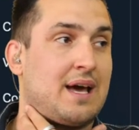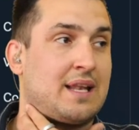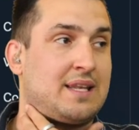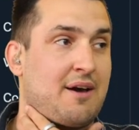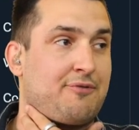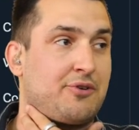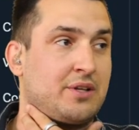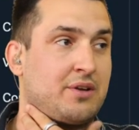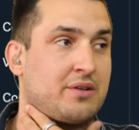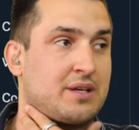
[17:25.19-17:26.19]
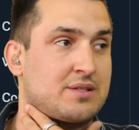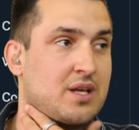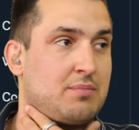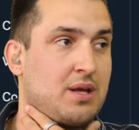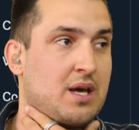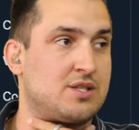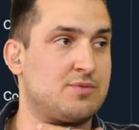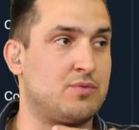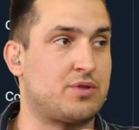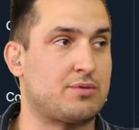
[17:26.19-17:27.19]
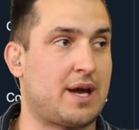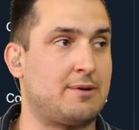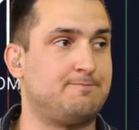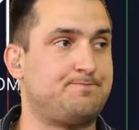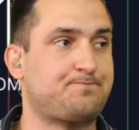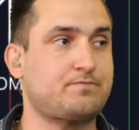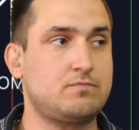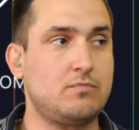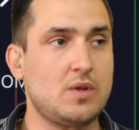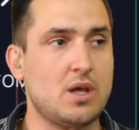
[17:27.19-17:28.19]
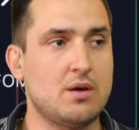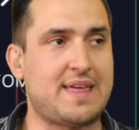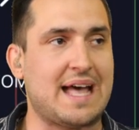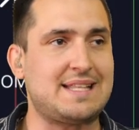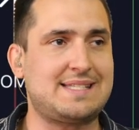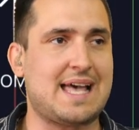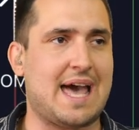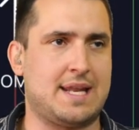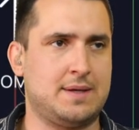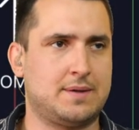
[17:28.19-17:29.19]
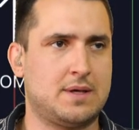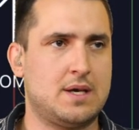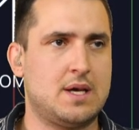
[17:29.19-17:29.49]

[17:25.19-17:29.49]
I definitely don't think it's going to be a smooth ride. That said,